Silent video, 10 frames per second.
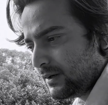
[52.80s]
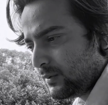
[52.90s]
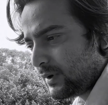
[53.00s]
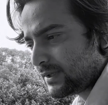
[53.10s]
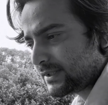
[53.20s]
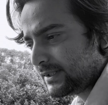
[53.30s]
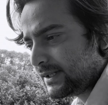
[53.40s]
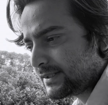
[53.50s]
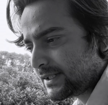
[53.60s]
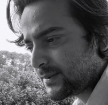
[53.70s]
washing
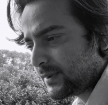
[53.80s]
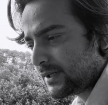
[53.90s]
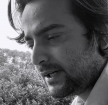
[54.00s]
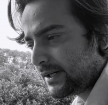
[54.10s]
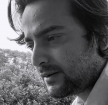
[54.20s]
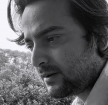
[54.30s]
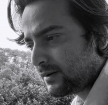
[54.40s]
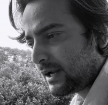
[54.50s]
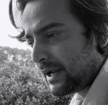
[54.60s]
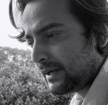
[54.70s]
dishes. But later
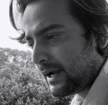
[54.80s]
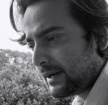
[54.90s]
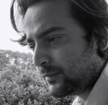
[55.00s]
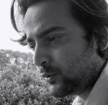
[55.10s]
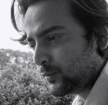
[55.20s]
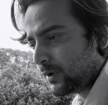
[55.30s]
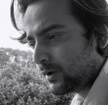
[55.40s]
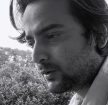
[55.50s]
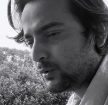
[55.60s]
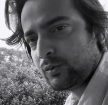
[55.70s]
on I moved
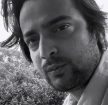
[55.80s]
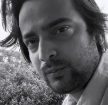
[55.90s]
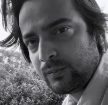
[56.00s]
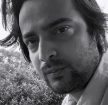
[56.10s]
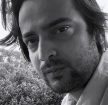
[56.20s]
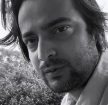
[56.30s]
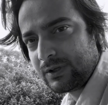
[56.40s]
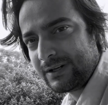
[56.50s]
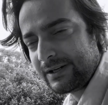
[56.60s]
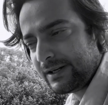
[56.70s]
on to the
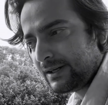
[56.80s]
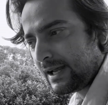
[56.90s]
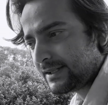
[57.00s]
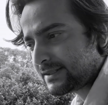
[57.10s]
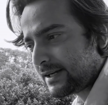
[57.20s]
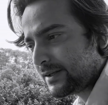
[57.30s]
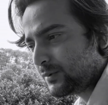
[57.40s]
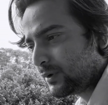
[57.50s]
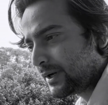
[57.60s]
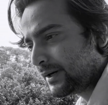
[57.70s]
grill. I started
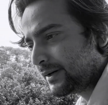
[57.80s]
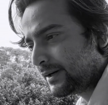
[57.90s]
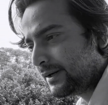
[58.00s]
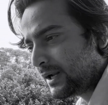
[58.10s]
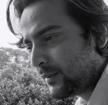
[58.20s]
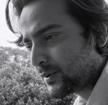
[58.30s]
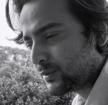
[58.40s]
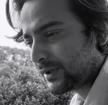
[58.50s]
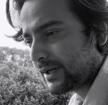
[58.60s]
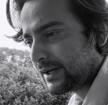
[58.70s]
working grill. I was
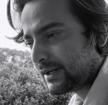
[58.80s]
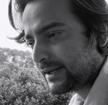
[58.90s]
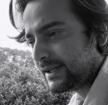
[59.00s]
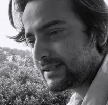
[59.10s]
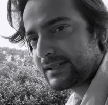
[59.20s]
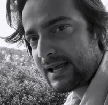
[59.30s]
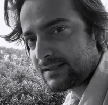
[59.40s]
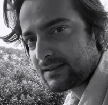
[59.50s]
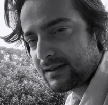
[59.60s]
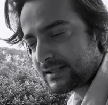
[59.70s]
working in a kitchen
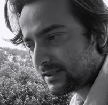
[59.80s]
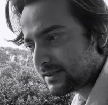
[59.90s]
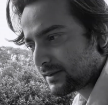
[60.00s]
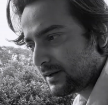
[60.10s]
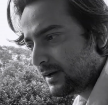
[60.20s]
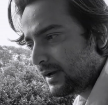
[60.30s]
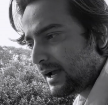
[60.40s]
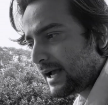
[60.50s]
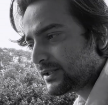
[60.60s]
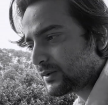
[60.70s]

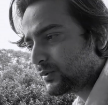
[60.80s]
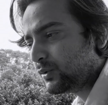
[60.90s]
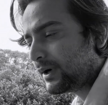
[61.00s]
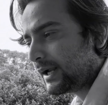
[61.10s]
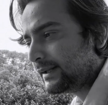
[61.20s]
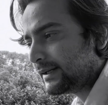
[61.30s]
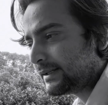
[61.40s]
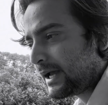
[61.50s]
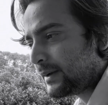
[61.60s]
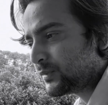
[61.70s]
as a cook at that
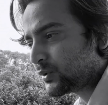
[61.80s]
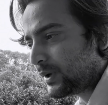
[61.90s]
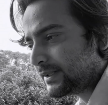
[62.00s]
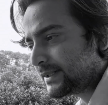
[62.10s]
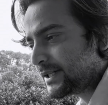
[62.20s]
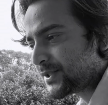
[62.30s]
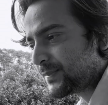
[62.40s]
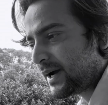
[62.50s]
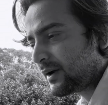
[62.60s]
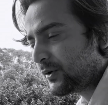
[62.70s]
time, so I changed
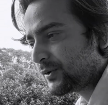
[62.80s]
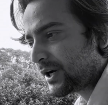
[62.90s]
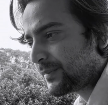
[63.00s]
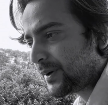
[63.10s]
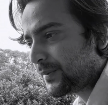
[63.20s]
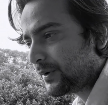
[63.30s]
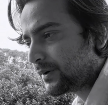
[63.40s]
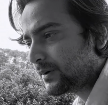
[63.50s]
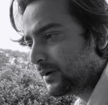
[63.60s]
my contract paper,